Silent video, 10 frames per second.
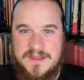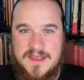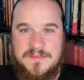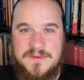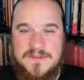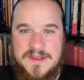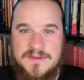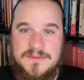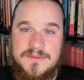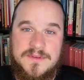as
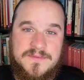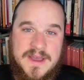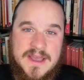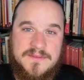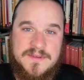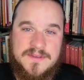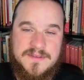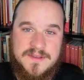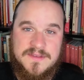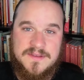perceived through the five
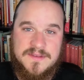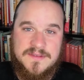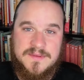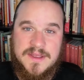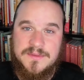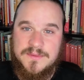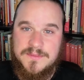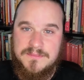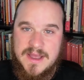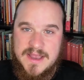senses and through the
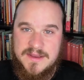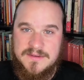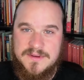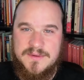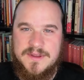mind, right?